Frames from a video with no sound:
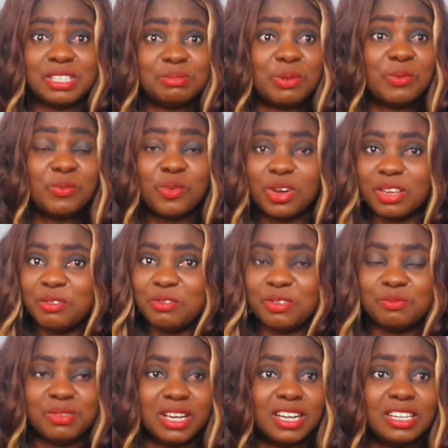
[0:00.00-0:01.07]
It's been working for
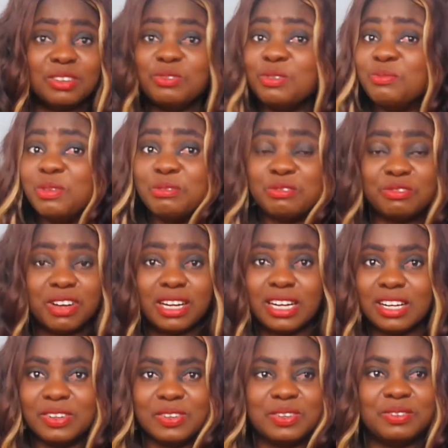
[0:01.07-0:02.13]
me and we've been fine
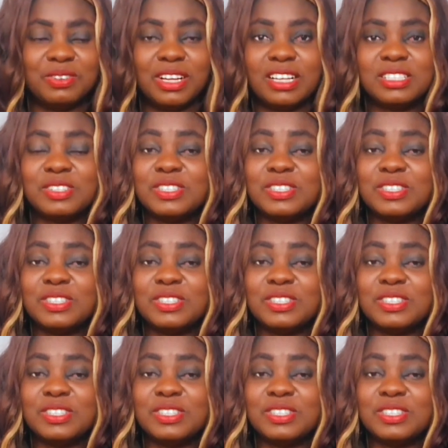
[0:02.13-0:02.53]
and all of that.